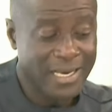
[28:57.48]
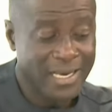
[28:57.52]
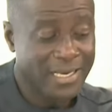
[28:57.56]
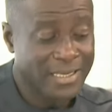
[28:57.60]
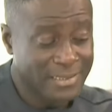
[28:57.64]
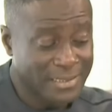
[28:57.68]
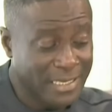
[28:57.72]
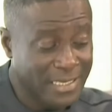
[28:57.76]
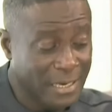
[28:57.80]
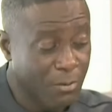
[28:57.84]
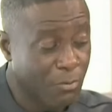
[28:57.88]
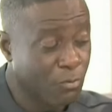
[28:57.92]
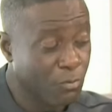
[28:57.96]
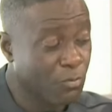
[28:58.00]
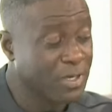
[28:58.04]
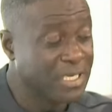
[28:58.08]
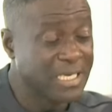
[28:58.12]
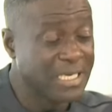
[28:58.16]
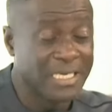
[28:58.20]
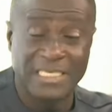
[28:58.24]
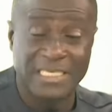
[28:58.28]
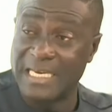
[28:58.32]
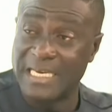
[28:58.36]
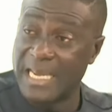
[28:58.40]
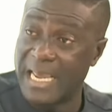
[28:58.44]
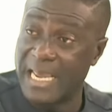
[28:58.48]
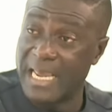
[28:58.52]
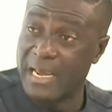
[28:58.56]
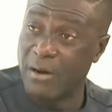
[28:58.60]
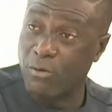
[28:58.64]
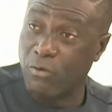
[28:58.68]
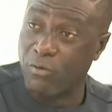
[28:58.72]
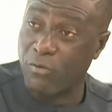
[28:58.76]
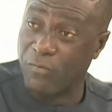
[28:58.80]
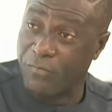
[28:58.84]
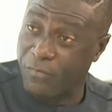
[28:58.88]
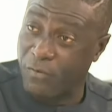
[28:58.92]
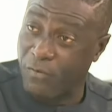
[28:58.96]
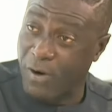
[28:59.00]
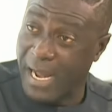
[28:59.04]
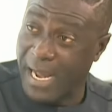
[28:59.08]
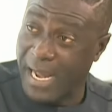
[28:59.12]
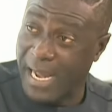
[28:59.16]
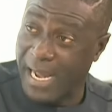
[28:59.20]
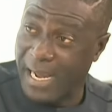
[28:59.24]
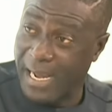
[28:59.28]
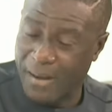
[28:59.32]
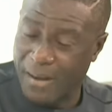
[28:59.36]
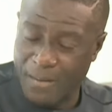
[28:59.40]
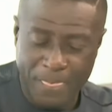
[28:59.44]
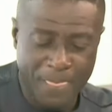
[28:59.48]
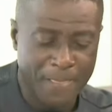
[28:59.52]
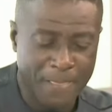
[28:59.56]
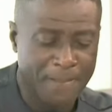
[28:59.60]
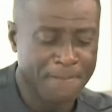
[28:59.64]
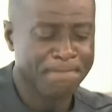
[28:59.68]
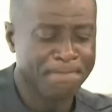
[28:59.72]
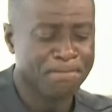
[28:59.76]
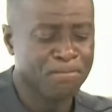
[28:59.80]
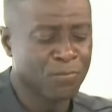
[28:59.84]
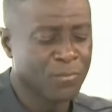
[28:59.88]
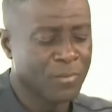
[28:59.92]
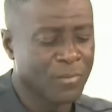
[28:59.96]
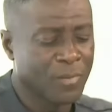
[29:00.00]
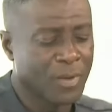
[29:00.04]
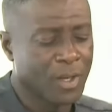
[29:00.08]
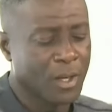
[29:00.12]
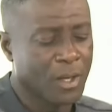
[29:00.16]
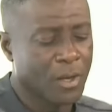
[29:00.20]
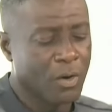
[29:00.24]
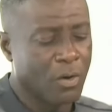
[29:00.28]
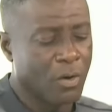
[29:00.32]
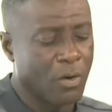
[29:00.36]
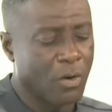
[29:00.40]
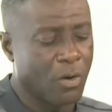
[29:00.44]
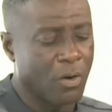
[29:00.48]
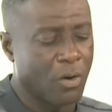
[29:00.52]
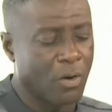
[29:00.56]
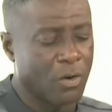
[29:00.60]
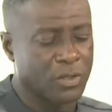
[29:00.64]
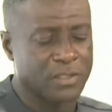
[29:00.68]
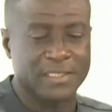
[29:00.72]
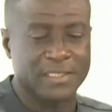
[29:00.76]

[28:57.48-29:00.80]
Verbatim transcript: So, we J. Kufuor or